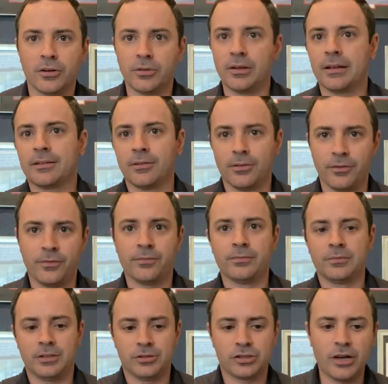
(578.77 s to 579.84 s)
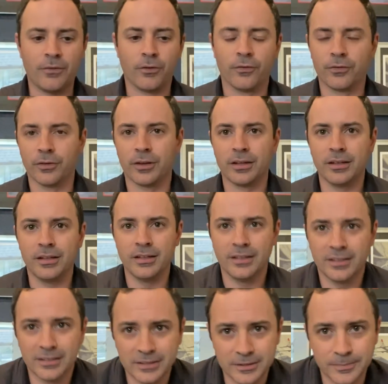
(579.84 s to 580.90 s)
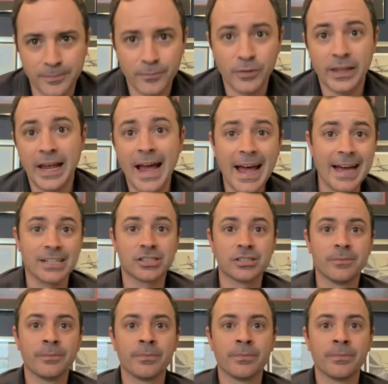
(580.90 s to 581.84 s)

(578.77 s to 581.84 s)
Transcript: like your little shovel for the ash.